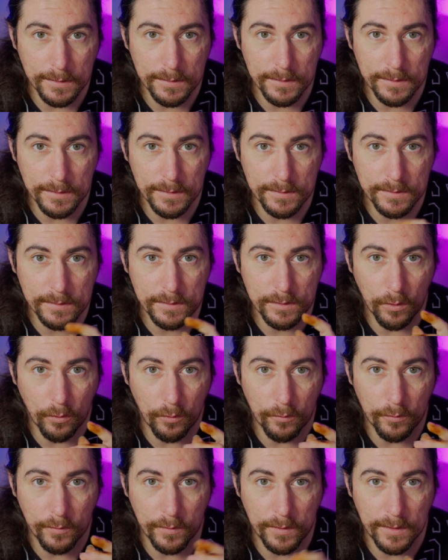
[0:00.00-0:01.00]
it's
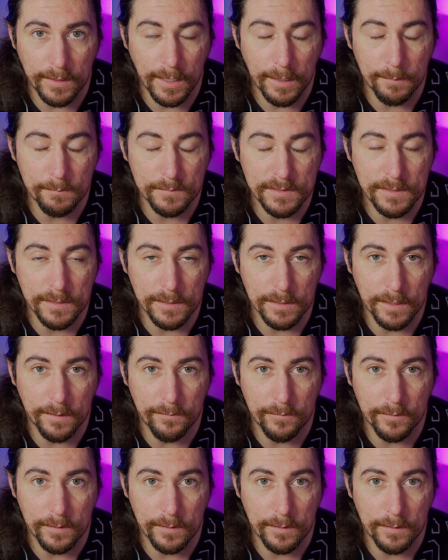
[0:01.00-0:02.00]
on the
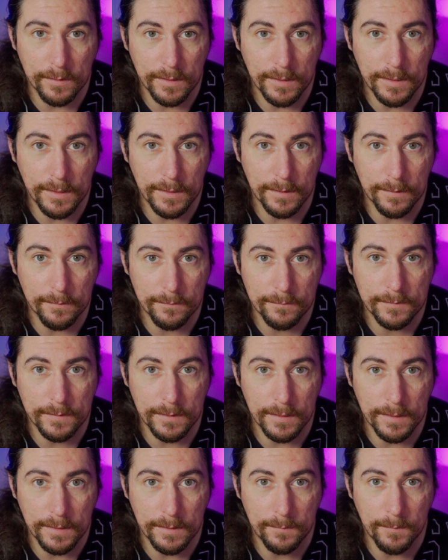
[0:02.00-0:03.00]
MC11 EF
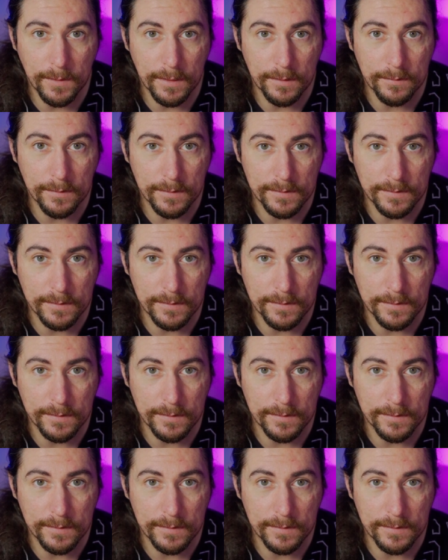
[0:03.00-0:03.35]
to E mount